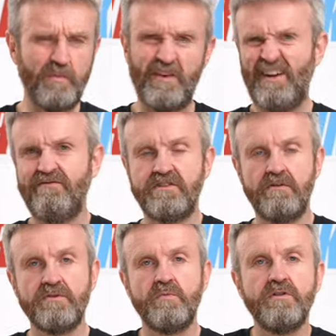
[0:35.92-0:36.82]
but they haven't
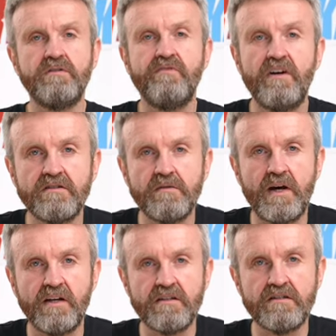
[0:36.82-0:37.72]
told us what's advanced
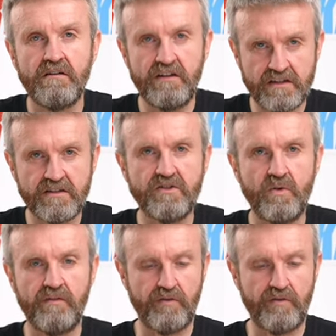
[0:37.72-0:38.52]
about it, so let's just call it